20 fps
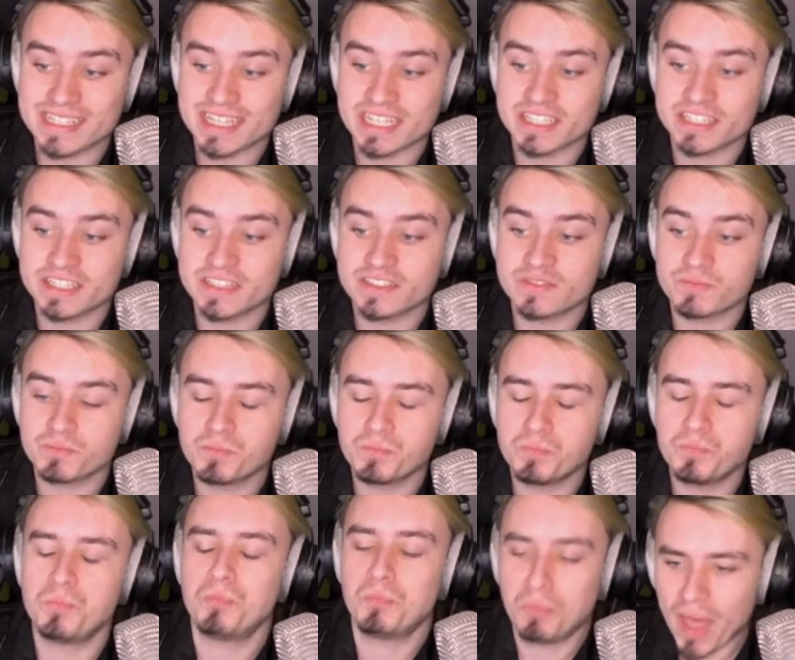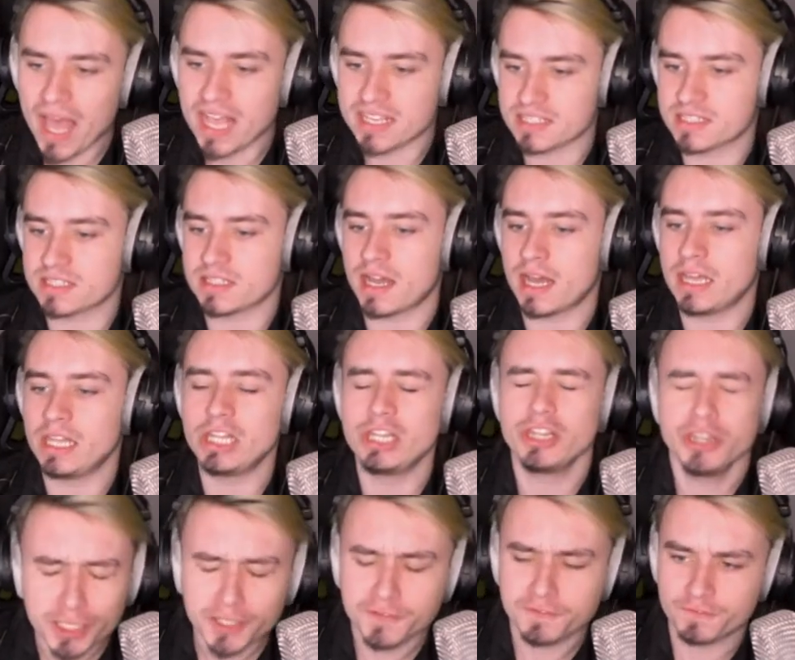the best. I
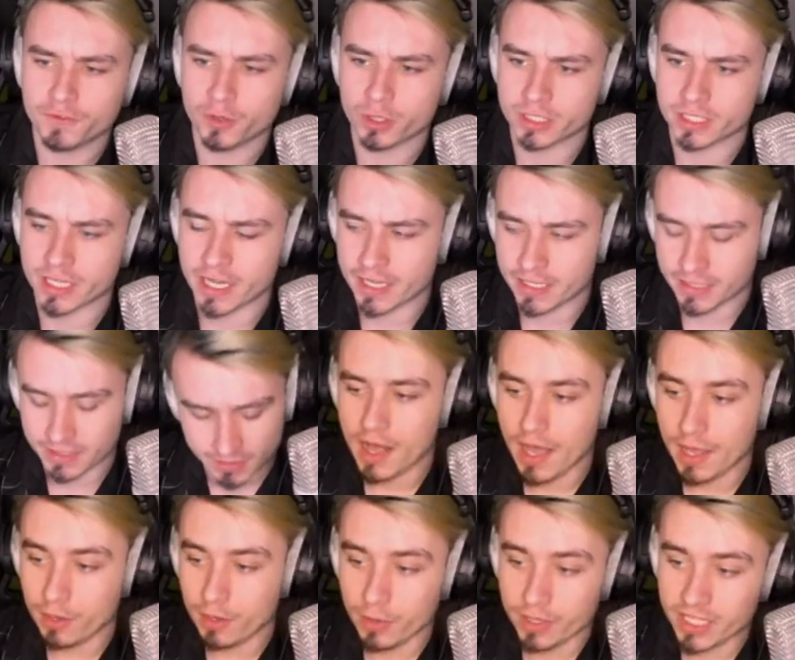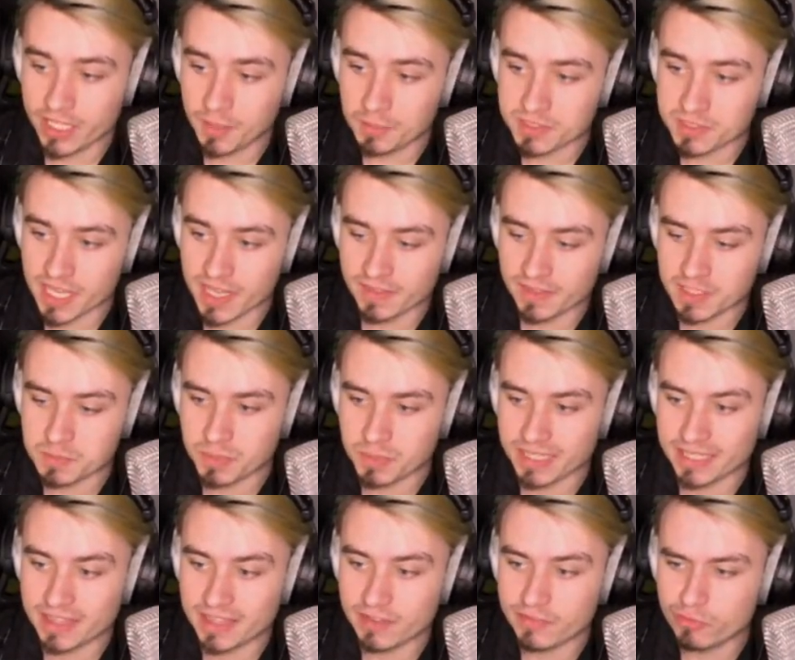love Fortnite. I know I keep saying this, but
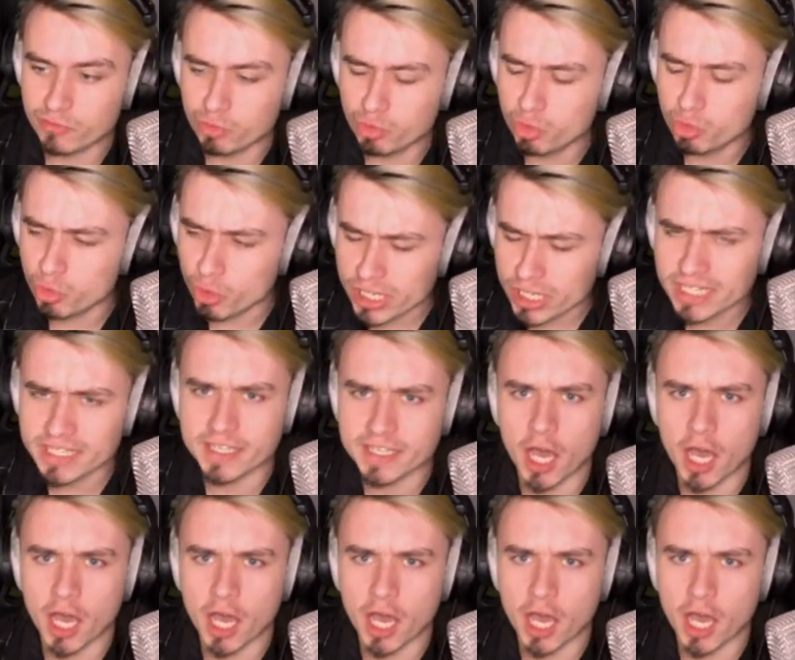like they've really